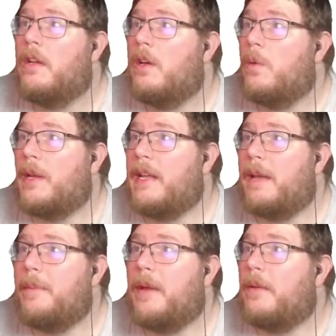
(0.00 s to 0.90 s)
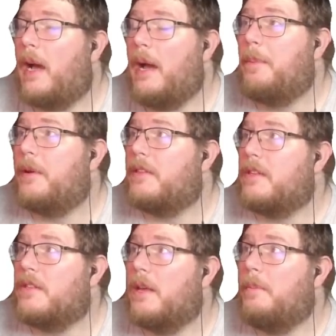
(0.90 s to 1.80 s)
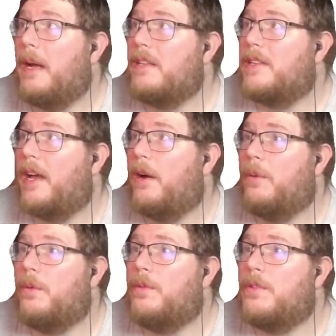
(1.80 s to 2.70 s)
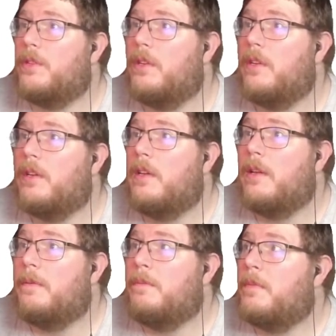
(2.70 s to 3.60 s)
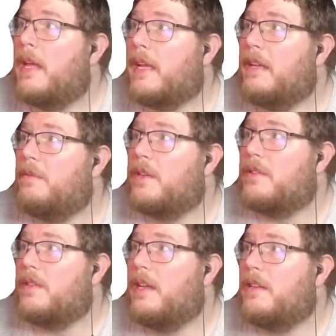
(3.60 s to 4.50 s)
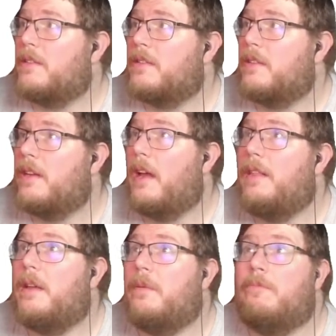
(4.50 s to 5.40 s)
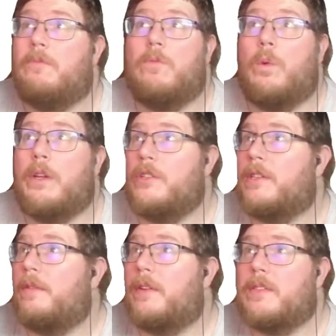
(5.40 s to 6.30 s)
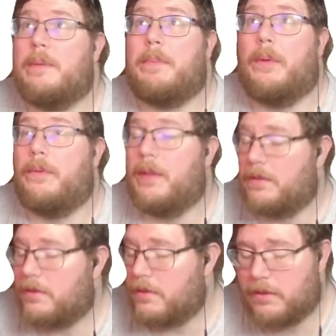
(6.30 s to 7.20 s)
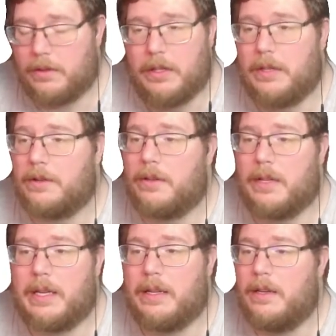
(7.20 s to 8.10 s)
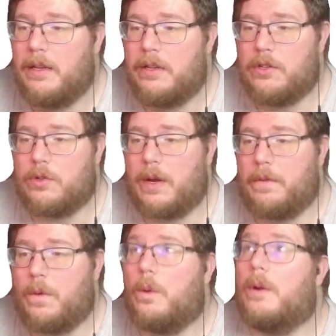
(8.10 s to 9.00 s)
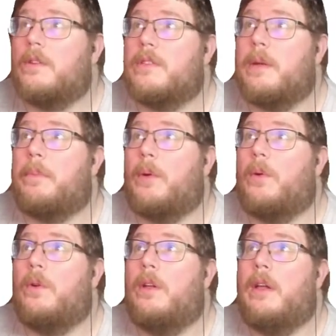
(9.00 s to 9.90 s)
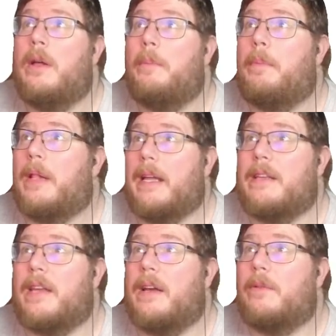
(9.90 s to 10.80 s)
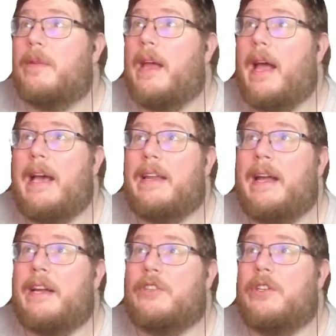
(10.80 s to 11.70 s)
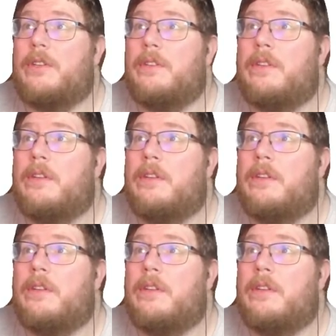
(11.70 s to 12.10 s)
name it. I put this in my sounds that gives us this. And then we just have a simple that's literally straightforward, simple, play a sound. Add action,